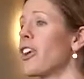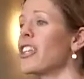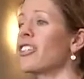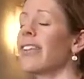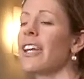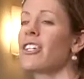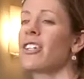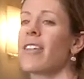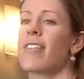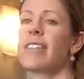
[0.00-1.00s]

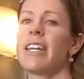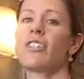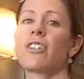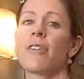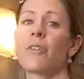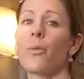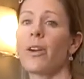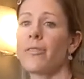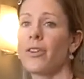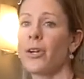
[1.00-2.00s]
Congratulations to each and every
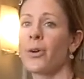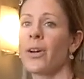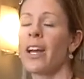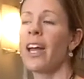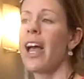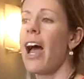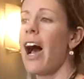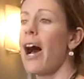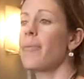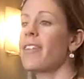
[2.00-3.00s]
one of you.
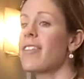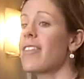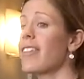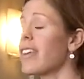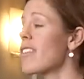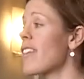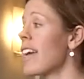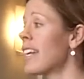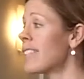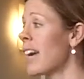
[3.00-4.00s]
This is an
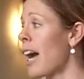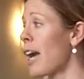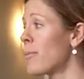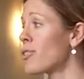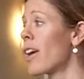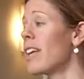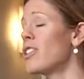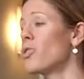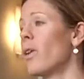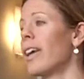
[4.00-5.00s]
exciting time. Try to
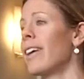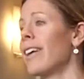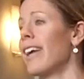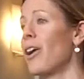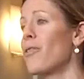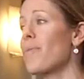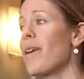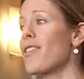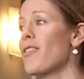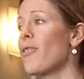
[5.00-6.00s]
enjoy it. It goes
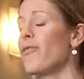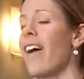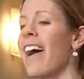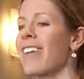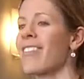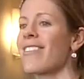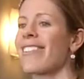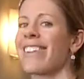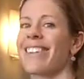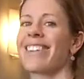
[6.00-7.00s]
by so fast.
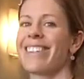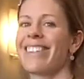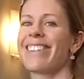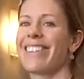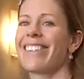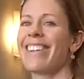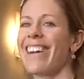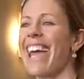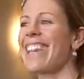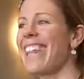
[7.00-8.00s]

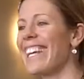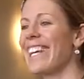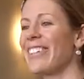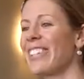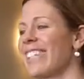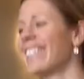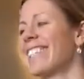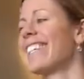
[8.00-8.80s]
Okay, thank you. Thank